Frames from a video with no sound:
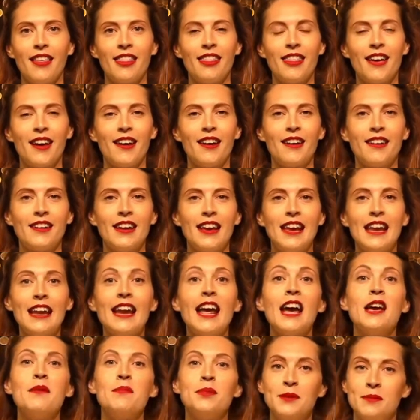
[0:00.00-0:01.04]
that
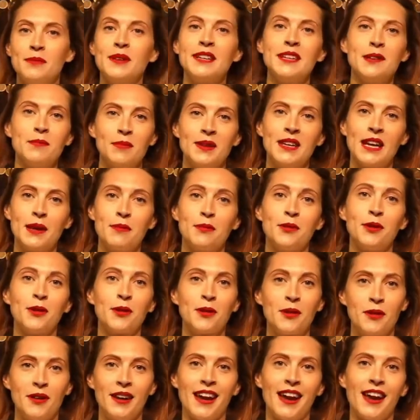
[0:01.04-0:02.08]
enabled me to be able to
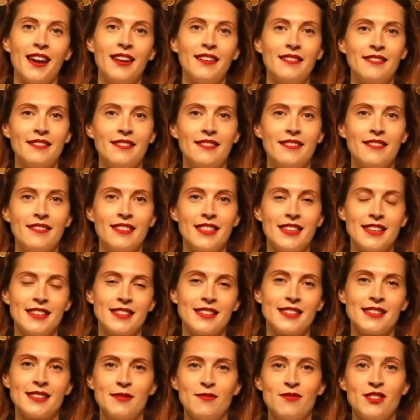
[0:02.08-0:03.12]
create
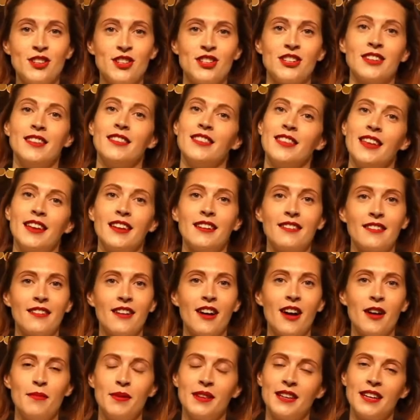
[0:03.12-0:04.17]
this vision that
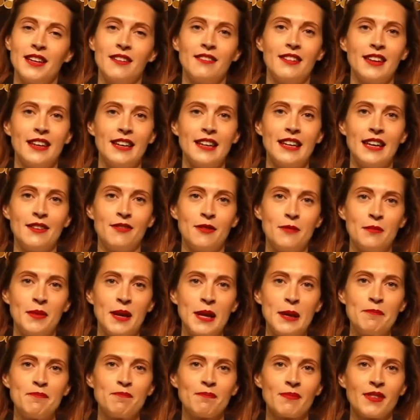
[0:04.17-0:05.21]
I believe he'd given
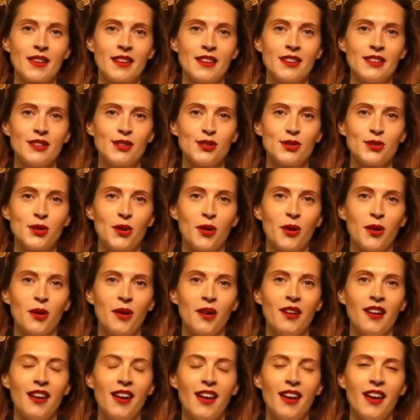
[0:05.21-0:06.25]
me.
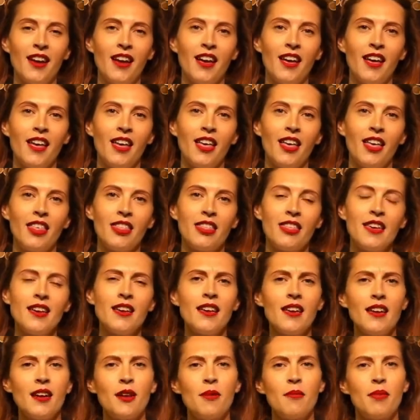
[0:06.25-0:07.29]
So
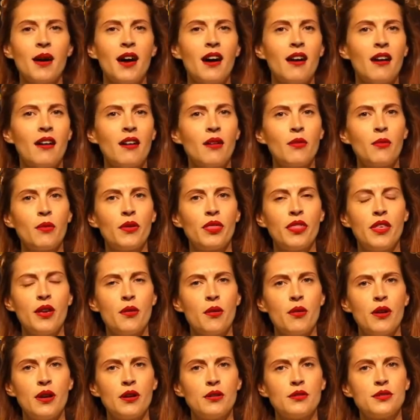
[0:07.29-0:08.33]
thinking about what the
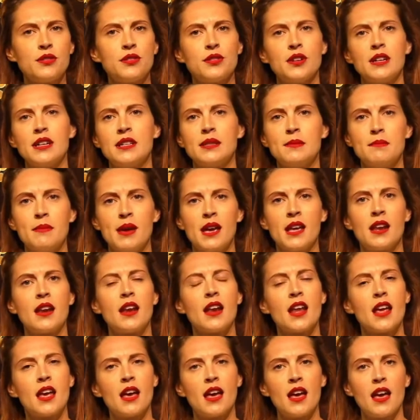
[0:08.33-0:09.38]
oil trees meant
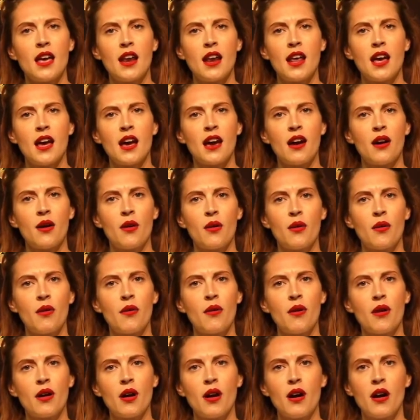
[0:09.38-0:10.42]
and how
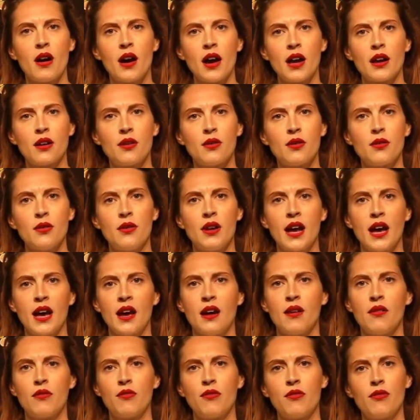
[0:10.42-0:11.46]
I could
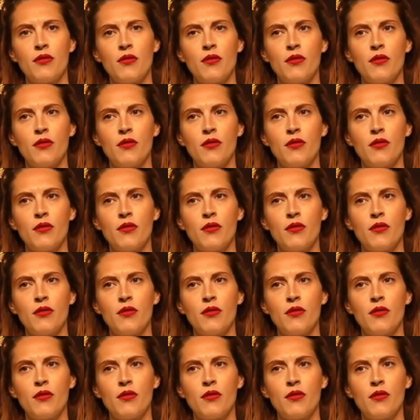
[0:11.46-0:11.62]
have